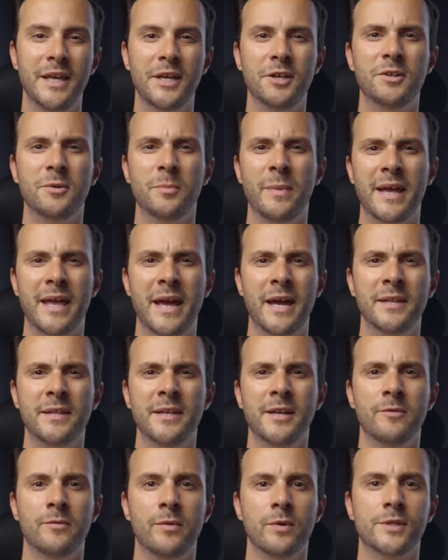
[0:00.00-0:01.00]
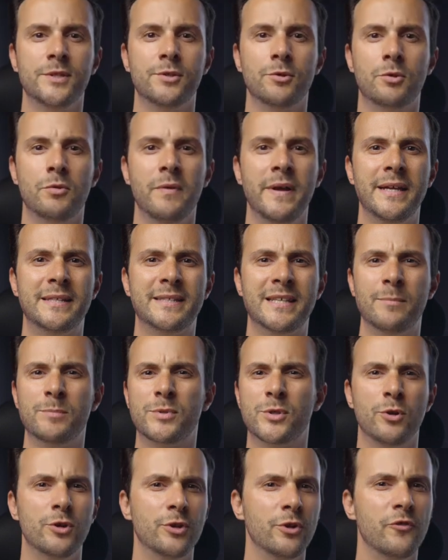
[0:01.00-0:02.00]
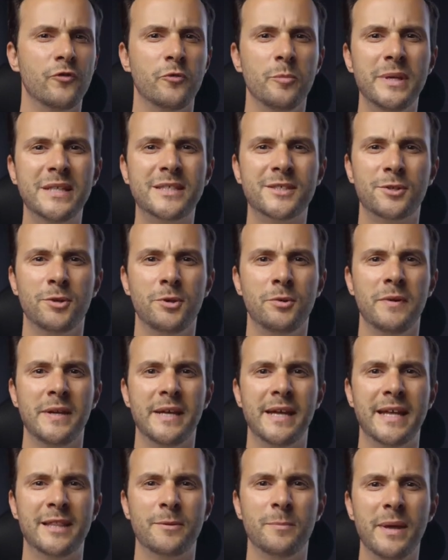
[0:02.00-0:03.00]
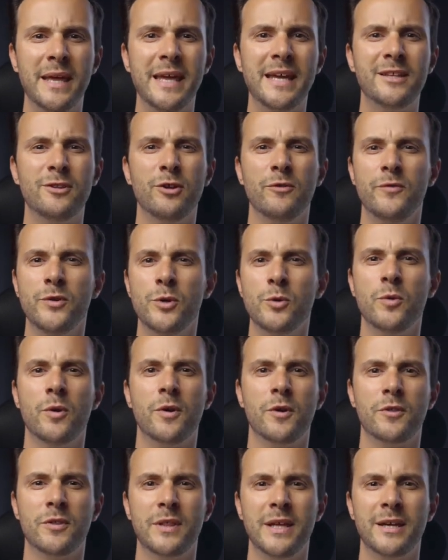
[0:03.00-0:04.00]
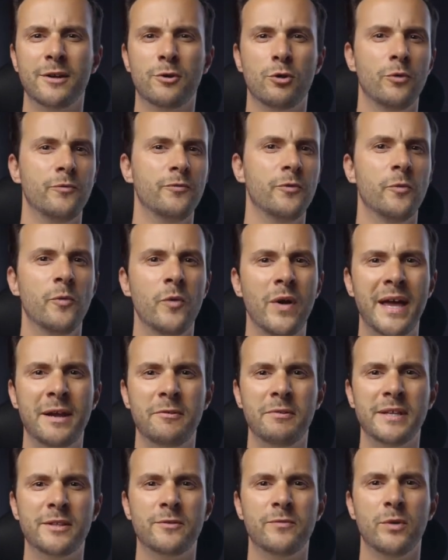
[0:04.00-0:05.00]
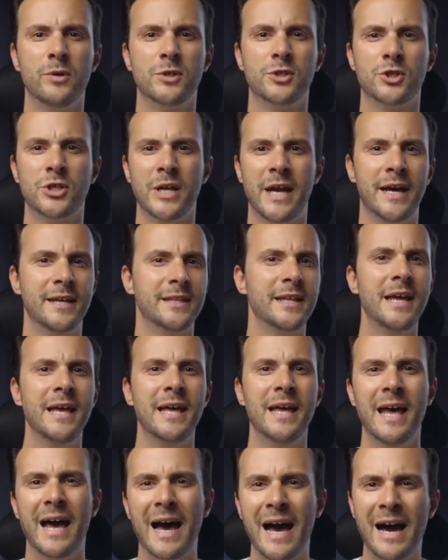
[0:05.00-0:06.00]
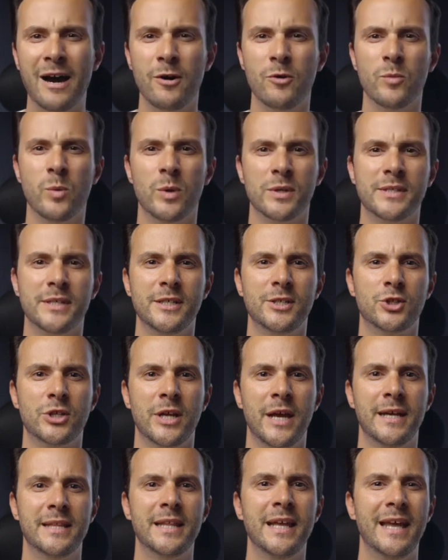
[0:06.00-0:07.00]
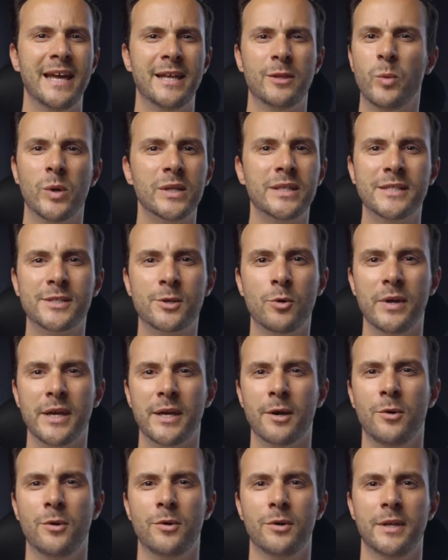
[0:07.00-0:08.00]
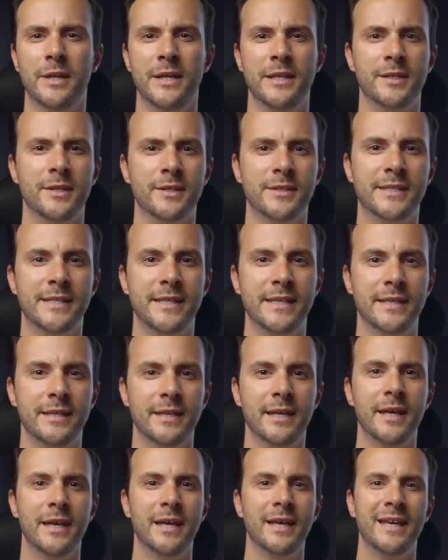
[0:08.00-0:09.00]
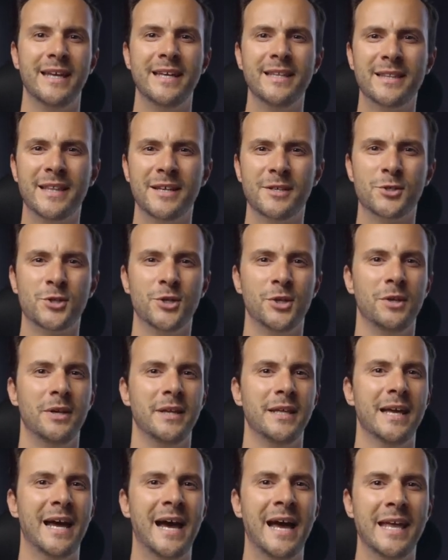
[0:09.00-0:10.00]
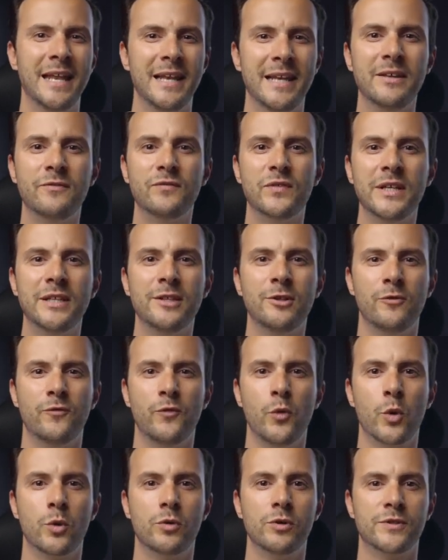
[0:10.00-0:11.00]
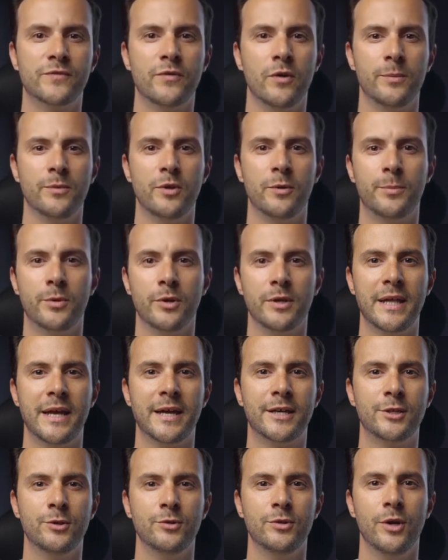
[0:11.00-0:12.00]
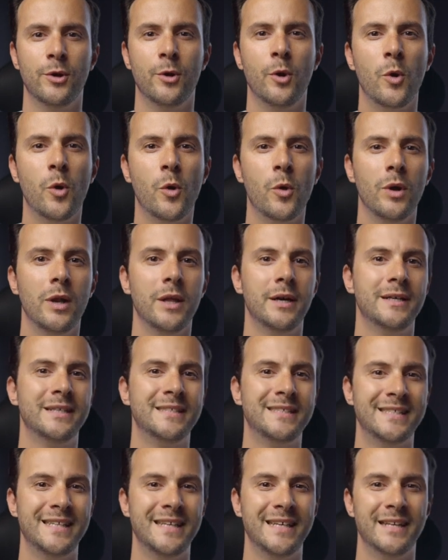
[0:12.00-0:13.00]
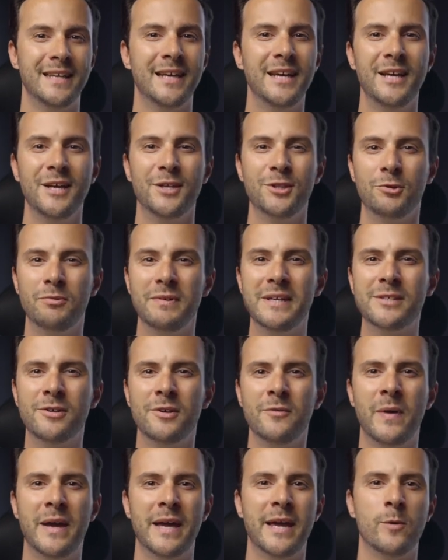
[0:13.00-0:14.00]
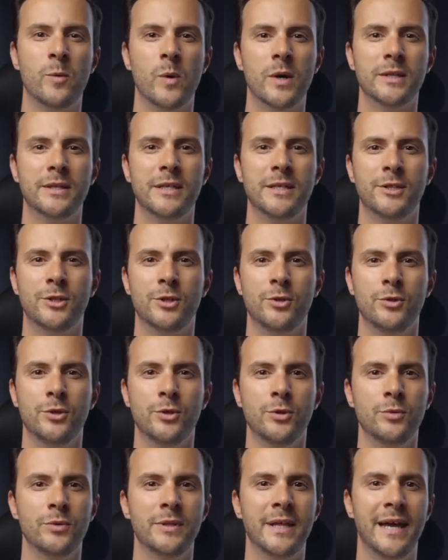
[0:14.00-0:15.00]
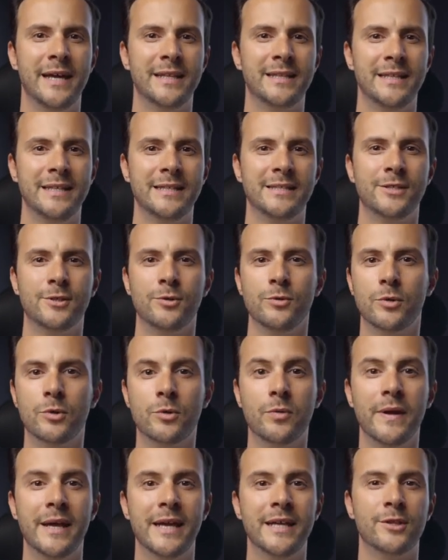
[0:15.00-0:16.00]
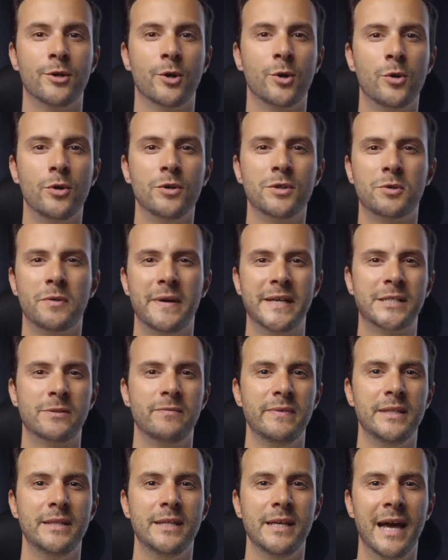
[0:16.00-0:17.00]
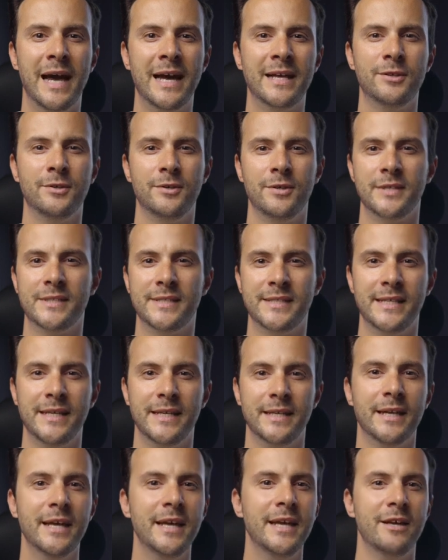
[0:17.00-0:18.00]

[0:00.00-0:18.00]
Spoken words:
Here my idea was to create some sort of mystery and make the viewer think of where it was shot, how was it shot, and what is going on in the scene. Intentionally, I lifted the focus from the product to the whole scene. The reason why I wanted to do that is to create a contrast with the other scene,